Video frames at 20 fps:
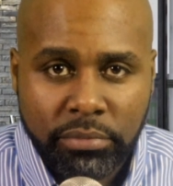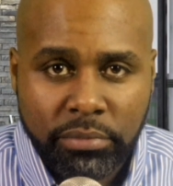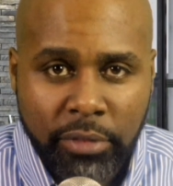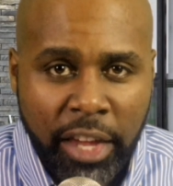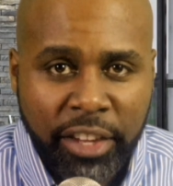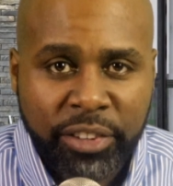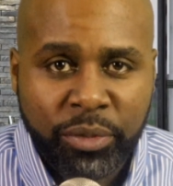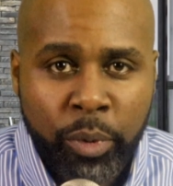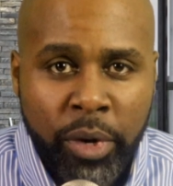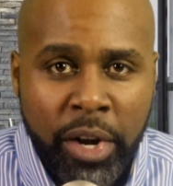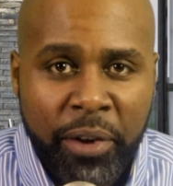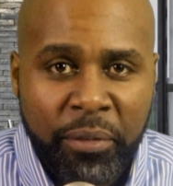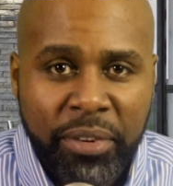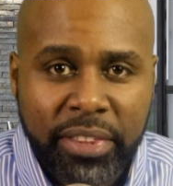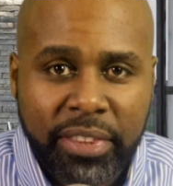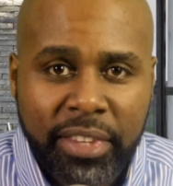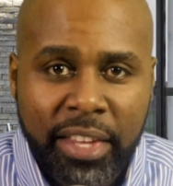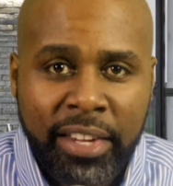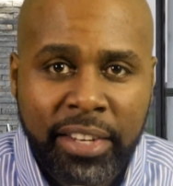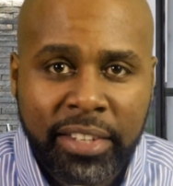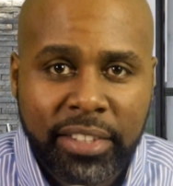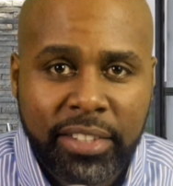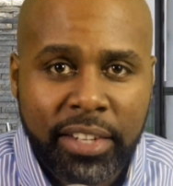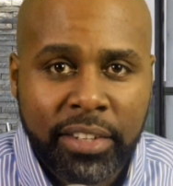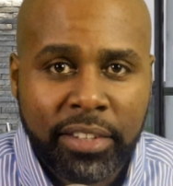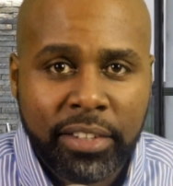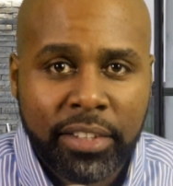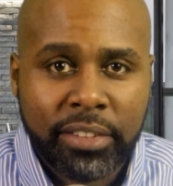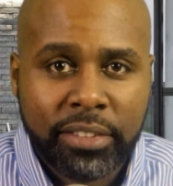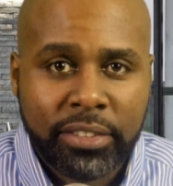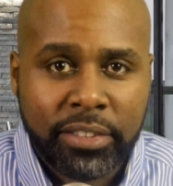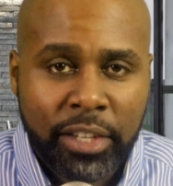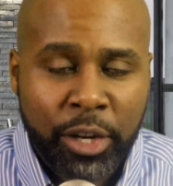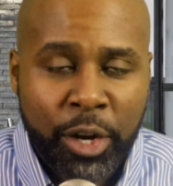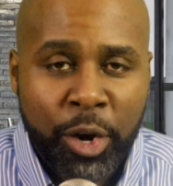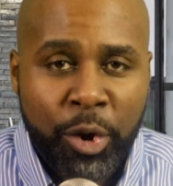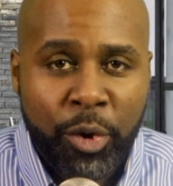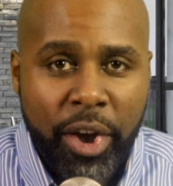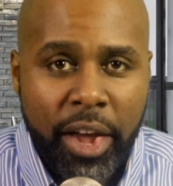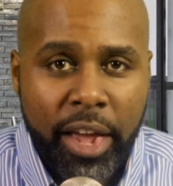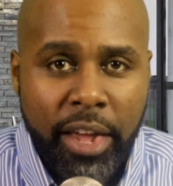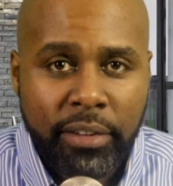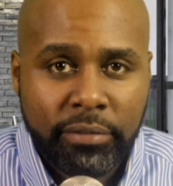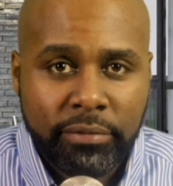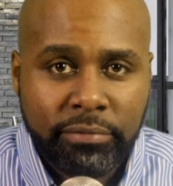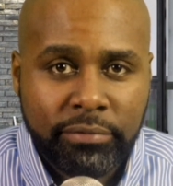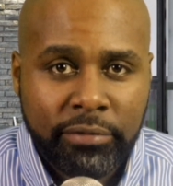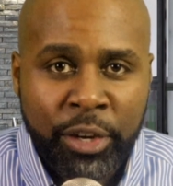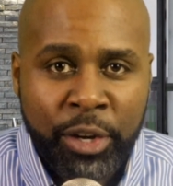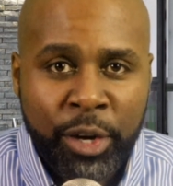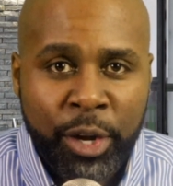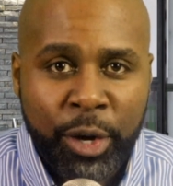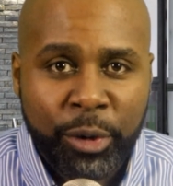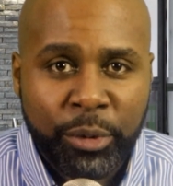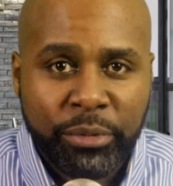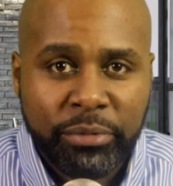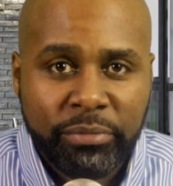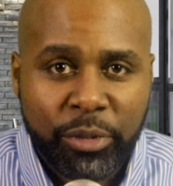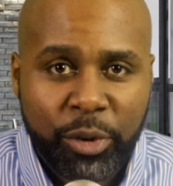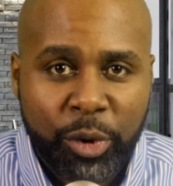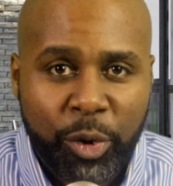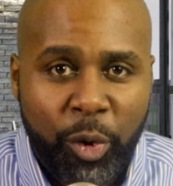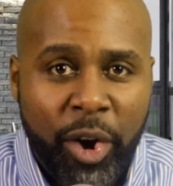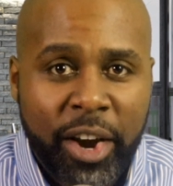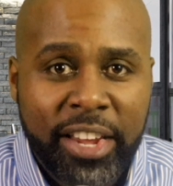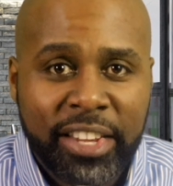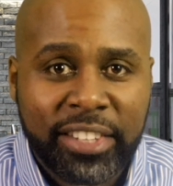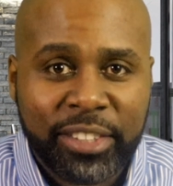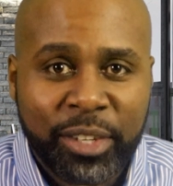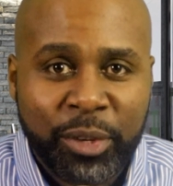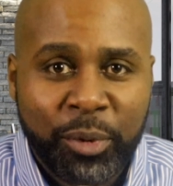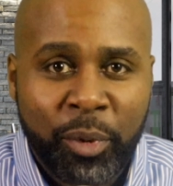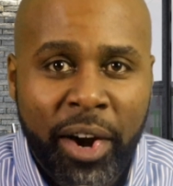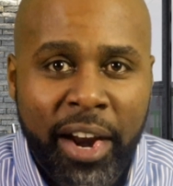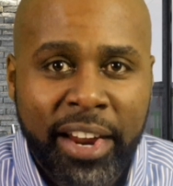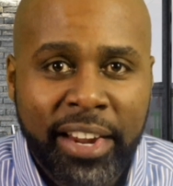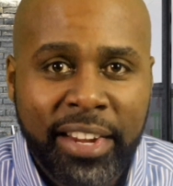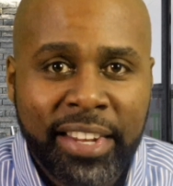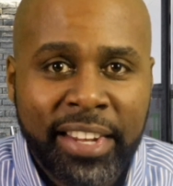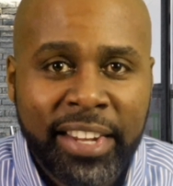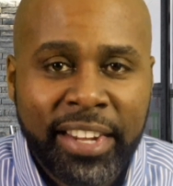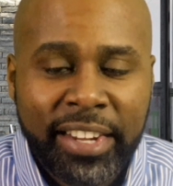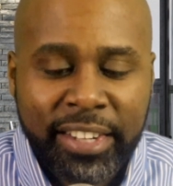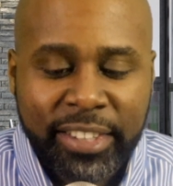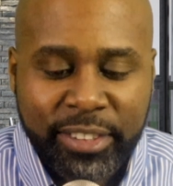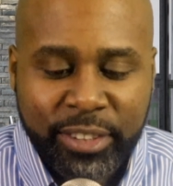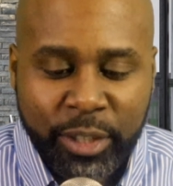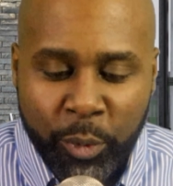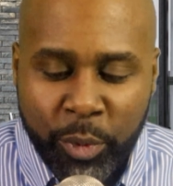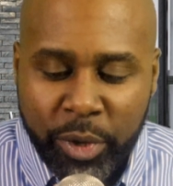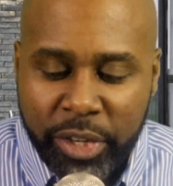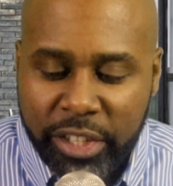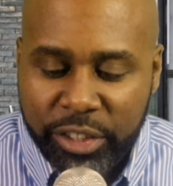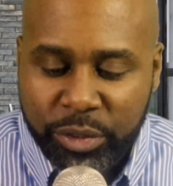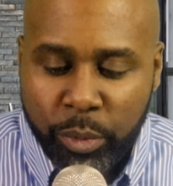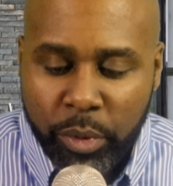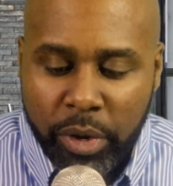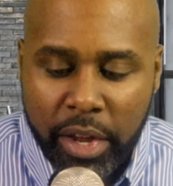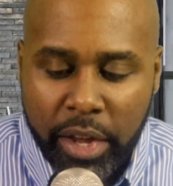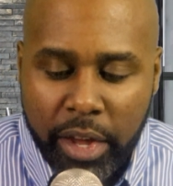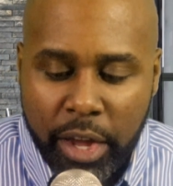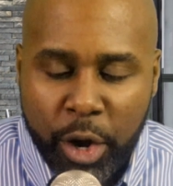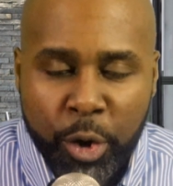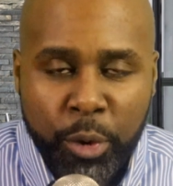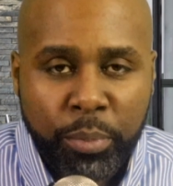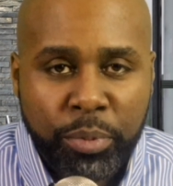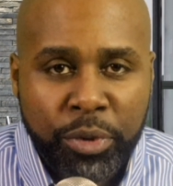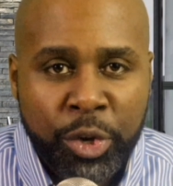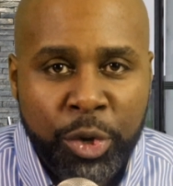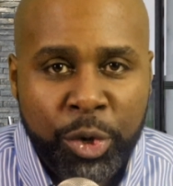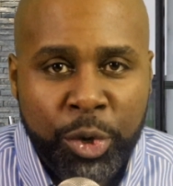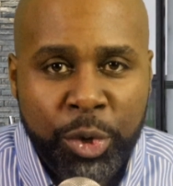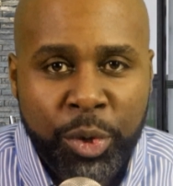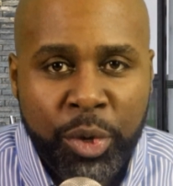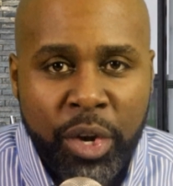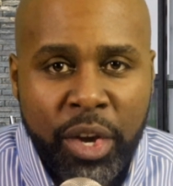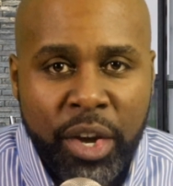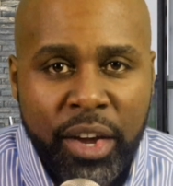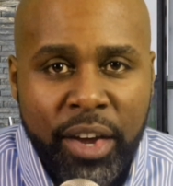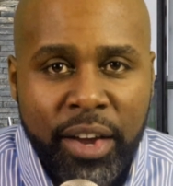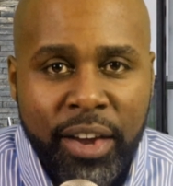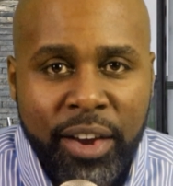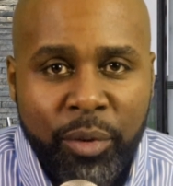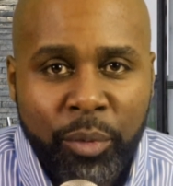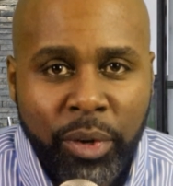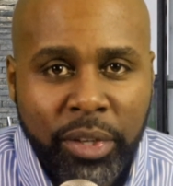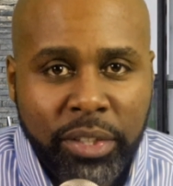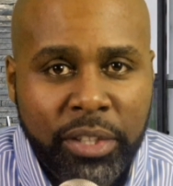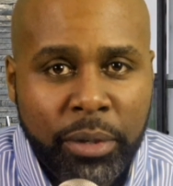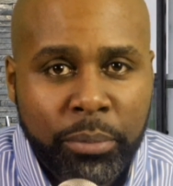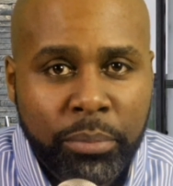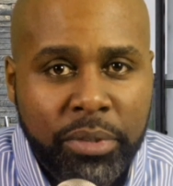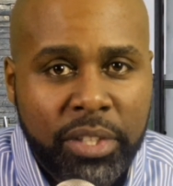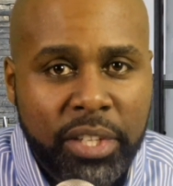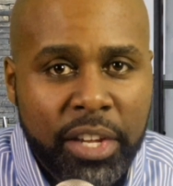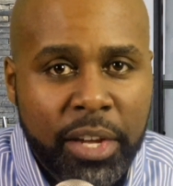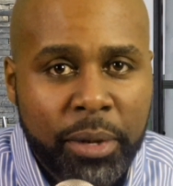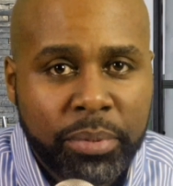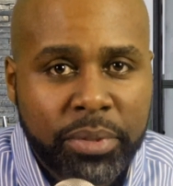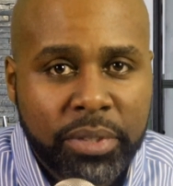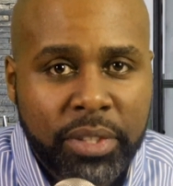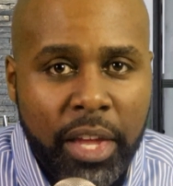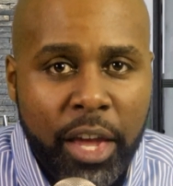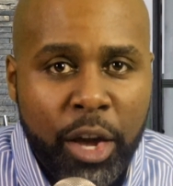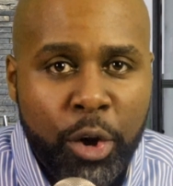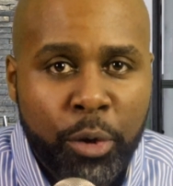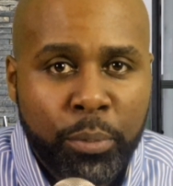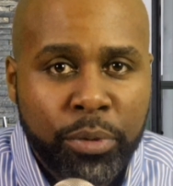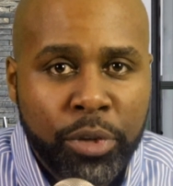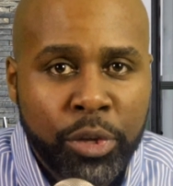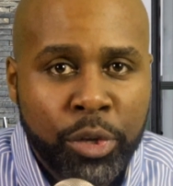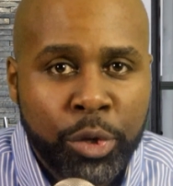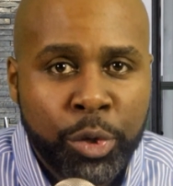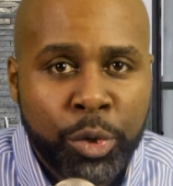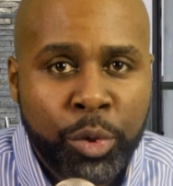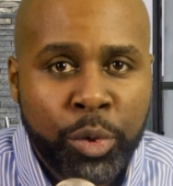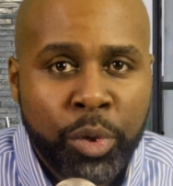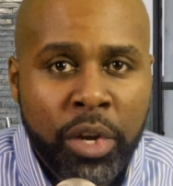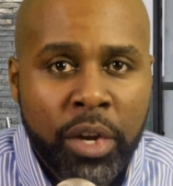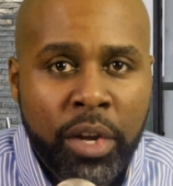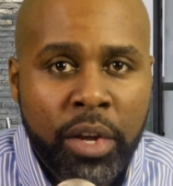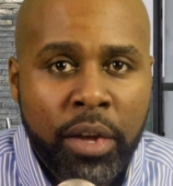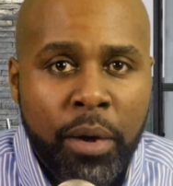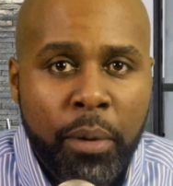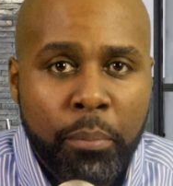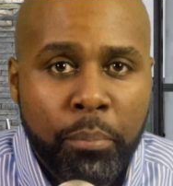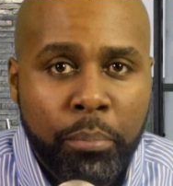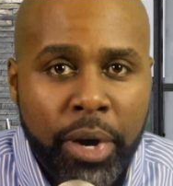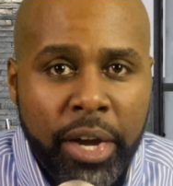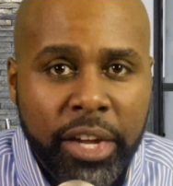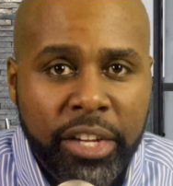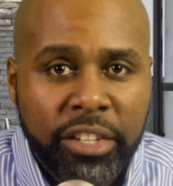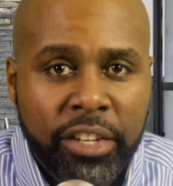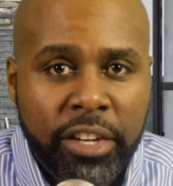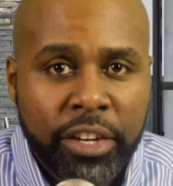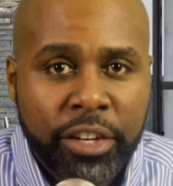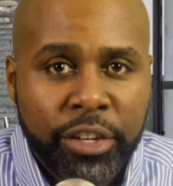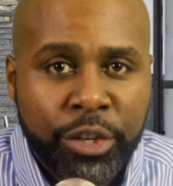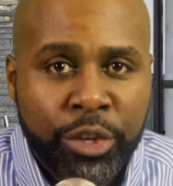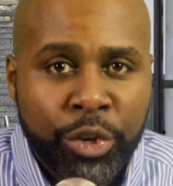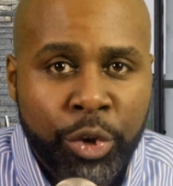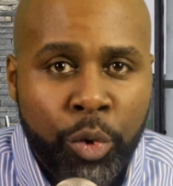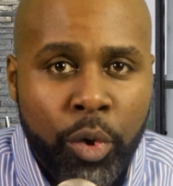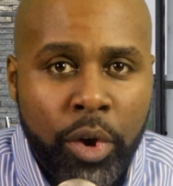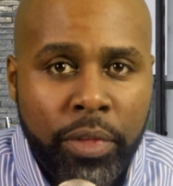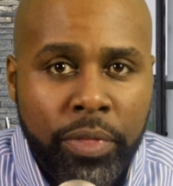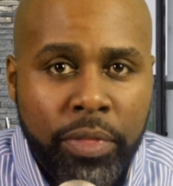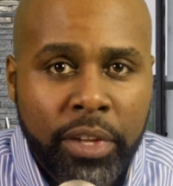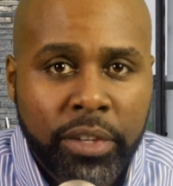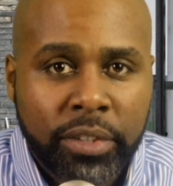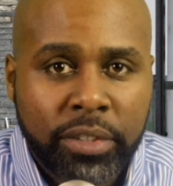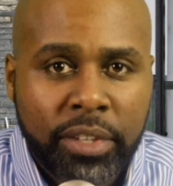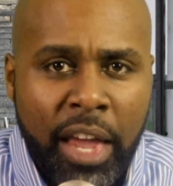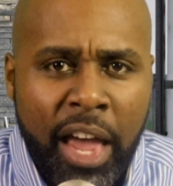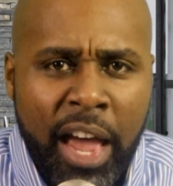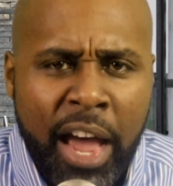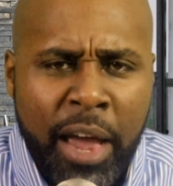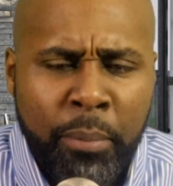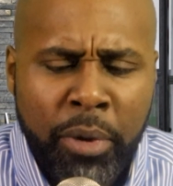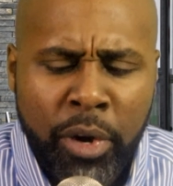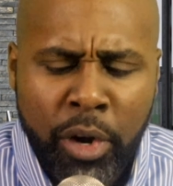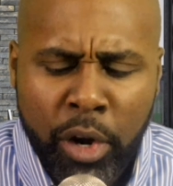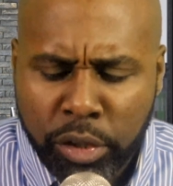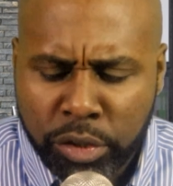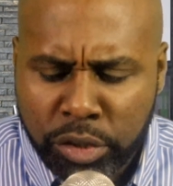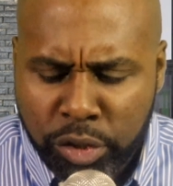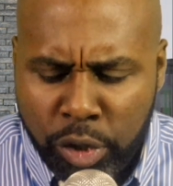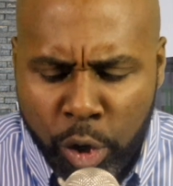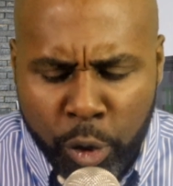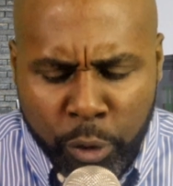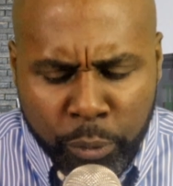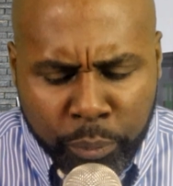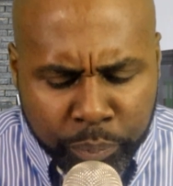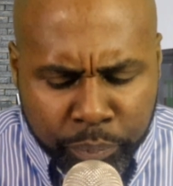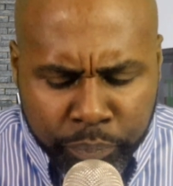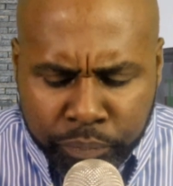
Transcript: that's when everything tends to go, crazy, right? So we just want to help you with some tips to help you budget during this time. And also,